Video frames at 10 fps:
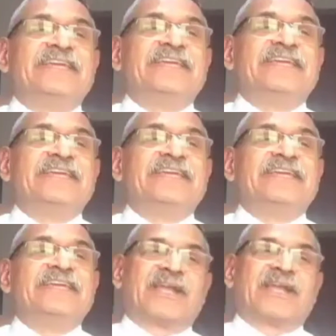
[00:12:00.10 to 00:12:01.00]
from
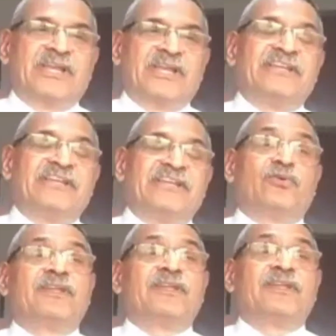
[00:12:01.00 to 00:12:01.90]
Baramulla, and he found
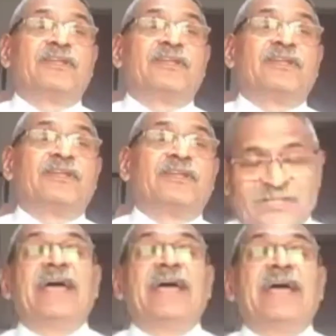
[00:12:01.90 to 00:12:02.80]
that he had only
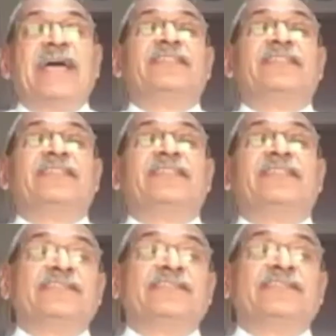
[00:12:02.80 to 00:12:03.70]
200 men with
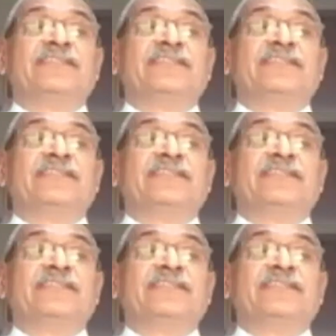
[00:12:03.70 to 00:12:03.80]
him,